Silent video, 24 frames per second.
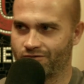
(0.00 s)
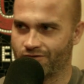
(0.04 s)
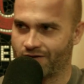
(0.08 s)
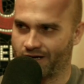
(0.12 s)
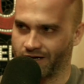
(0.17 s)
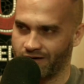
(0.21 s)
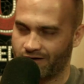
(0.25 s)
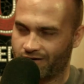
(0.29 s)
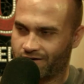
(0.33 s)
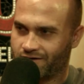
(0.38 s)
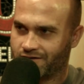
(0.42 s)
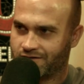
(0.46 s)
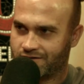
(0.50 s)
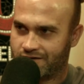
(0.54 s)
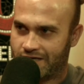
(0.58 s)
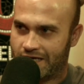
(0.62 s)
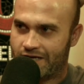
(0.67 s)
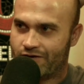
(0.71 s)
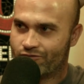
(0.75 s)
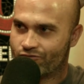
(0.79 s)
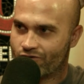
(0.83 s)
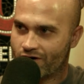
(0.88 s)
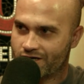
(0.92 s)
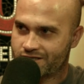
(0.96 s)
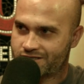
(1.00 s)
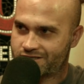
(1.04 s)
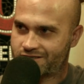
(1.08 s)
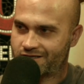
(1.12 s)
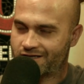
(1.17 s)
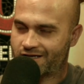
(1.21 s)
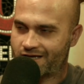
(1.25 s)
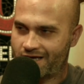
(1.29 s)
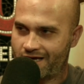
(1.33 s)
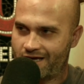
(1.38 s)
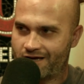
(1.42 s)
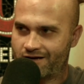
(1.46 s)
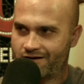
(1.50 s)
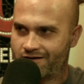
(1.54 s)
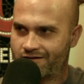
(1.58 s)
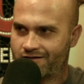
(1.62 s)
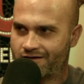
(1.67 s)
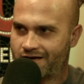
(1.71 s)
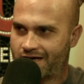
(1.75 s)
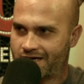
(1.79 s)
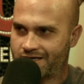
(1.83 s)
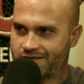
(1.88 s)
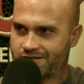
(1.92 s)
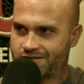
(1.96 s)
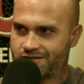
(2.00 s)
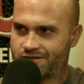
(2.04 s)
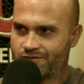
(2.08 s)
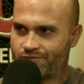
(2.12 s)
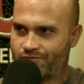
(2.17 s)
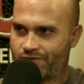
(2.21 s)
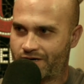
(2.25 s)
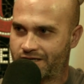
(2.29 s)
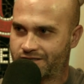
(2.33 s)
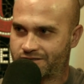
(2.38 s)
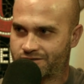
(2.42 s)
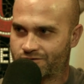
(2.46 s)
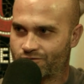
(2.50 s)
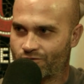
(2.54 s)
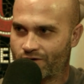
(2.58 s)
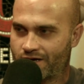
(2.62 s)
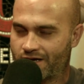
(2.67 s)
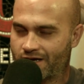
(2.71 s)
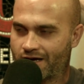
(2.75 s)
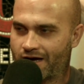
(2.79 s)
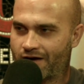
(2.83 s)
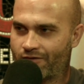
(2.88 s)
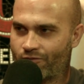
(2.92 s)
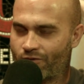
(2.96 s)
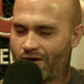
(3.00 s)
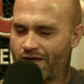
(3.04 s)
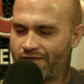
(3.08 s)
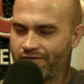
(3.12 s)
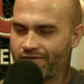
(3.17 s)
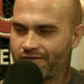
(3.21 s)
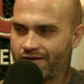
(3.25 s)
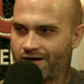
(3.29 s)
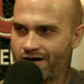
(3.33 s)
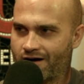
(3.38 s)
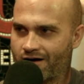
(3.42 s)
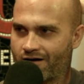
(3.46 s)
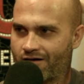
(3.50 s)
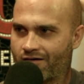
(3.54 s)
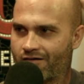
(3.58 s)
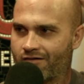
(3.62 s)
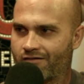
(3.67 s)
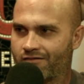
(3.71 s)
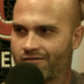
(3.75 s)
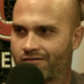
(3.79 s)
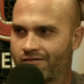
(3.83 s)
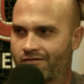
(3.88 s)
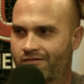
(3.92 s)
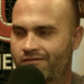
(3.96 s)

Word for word: Like Ye Rustic Inn Bro, has yeah. the best wing. I went there, dude.